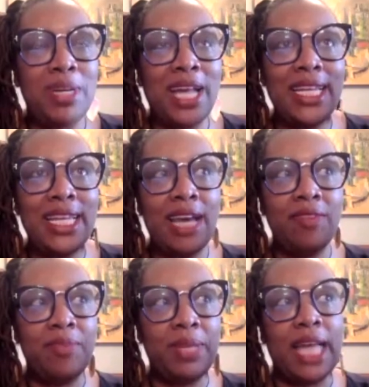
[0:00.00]
mm-hmm. I now,
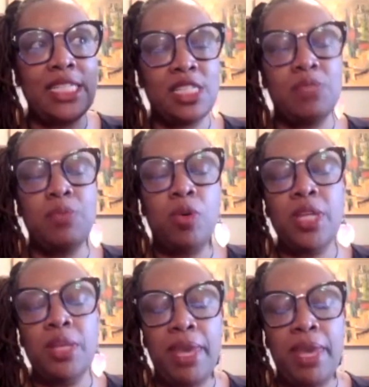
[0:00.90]
but I just
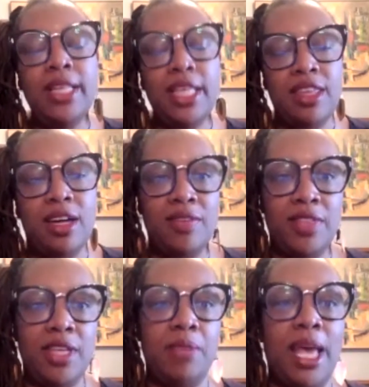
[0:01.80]
mainly, mainly thought of
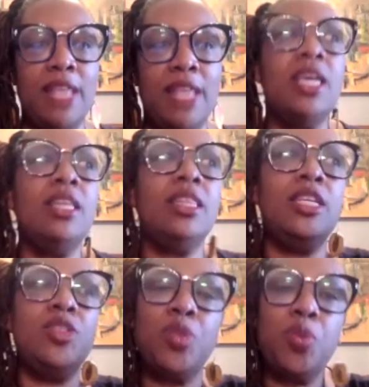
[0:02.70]
them as
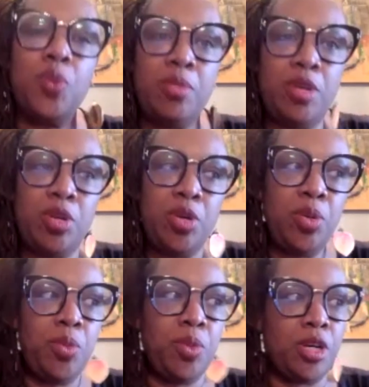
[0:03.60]
these are the women
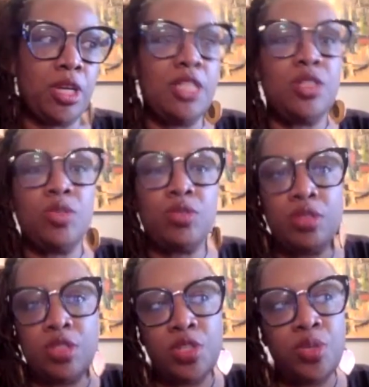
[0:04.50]
who were
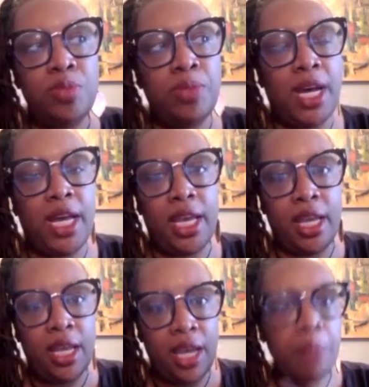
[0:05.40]
integral to my
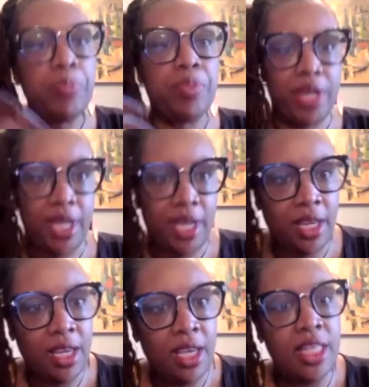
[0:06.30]
upbringing.
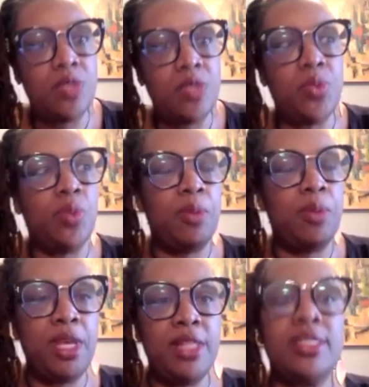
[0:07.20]
These mm-hmm. were mm. the
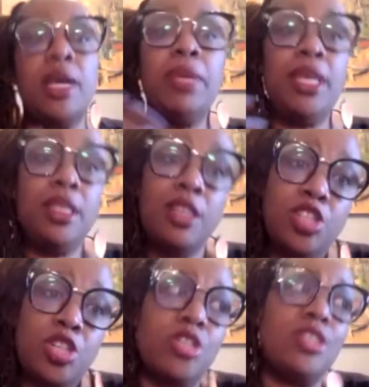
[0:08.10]
women, some in the
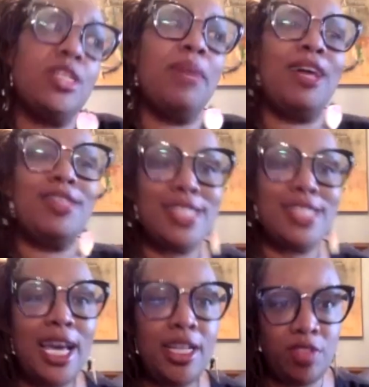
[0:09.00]
church, some
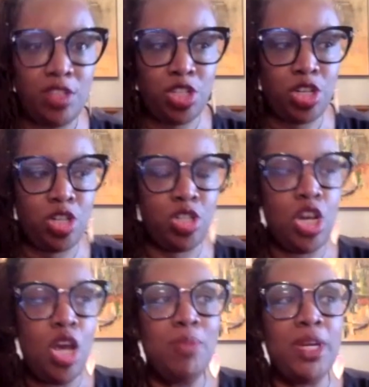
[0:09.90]
outside of the church,
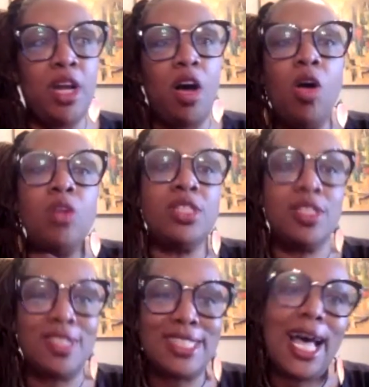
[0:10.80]
but all
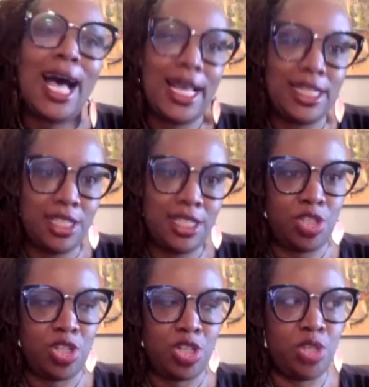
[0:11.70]
still tied to the
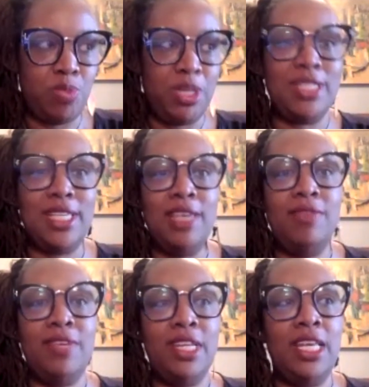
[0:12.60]
church. Because
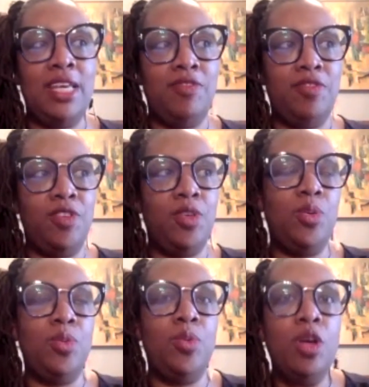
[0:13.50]
even if
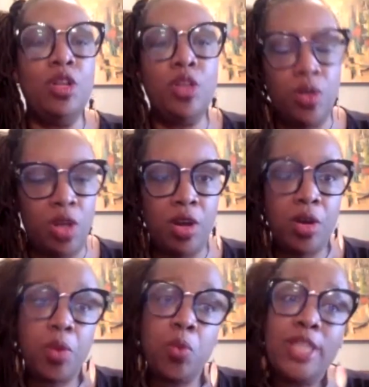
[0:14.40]
you no
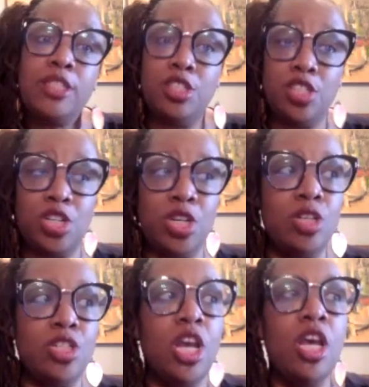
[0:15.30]
longer went to
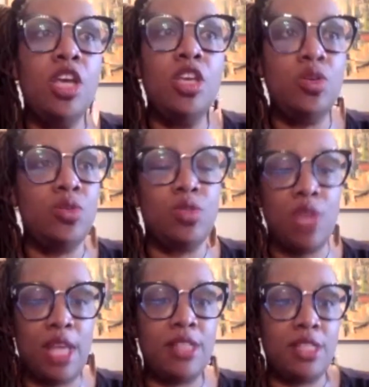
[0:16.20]
church, you,
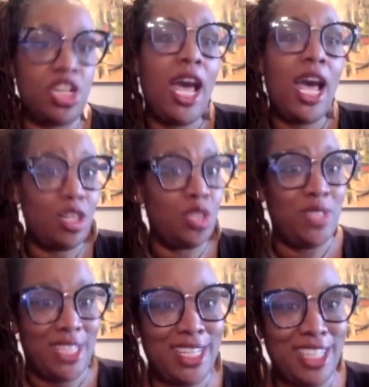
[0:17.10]
as a child, you
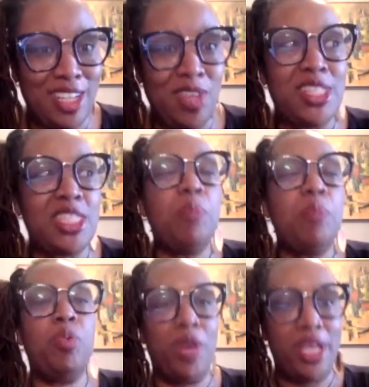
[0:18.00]
did. You know, at
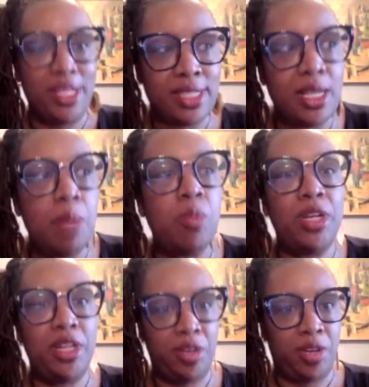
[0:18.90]
some point, someone
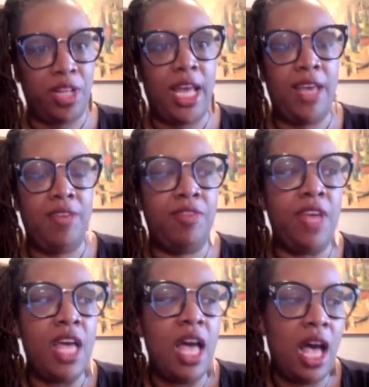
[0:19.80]
in your life
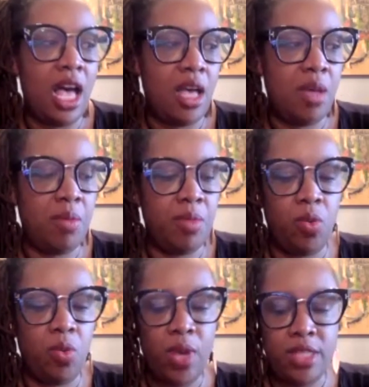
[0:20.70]
um,
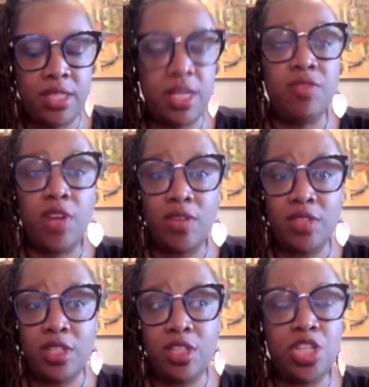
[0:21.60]
was involved
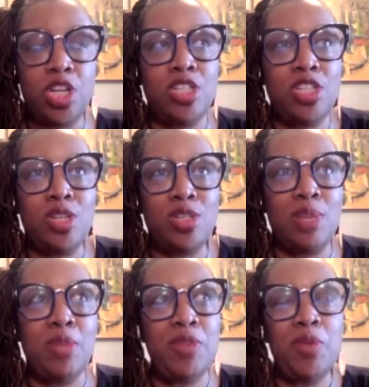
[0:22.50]
in the church. So
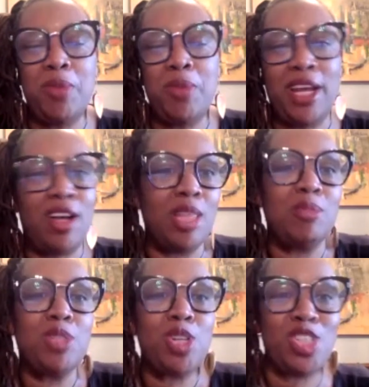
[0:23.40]
some of the women I call them
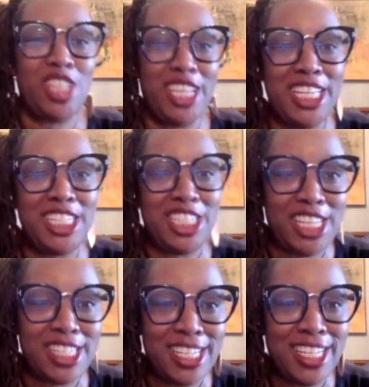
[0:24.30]
church lady
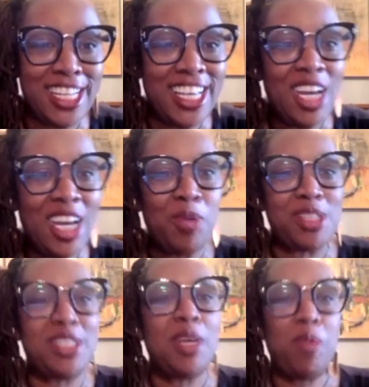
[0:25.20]
adjacent, where
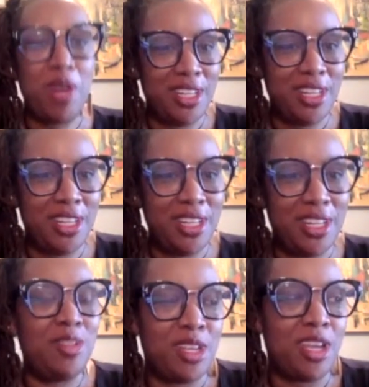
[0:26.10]
someone in, who's